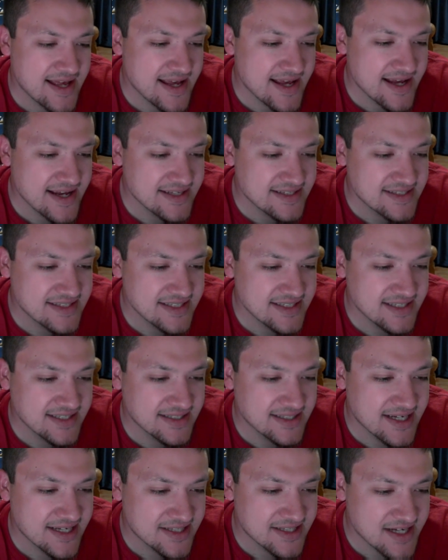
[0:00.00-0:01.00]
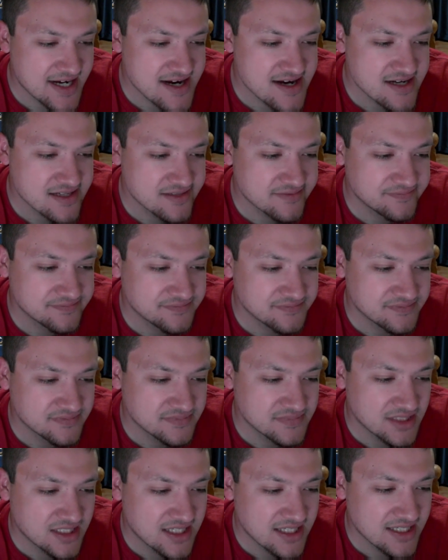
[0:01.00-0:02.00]
50-18-9.
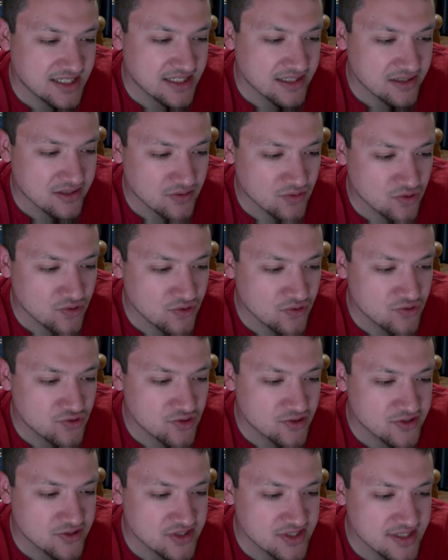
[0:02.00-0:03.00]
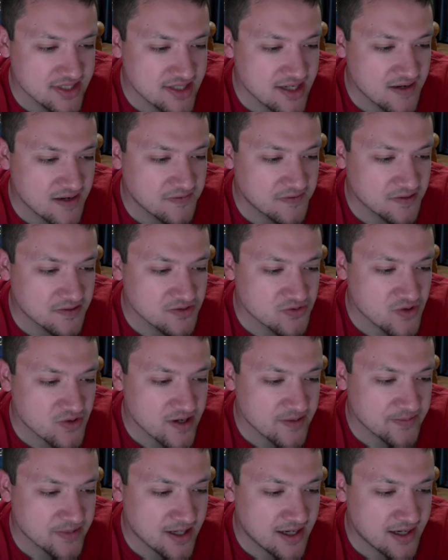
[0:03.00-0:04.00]
New Jersey Devils
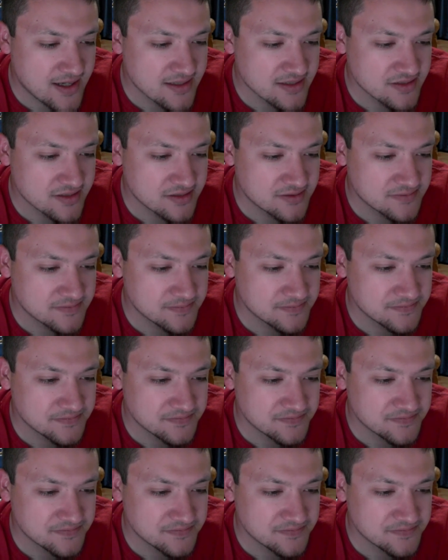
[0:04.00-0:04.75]
right behind them.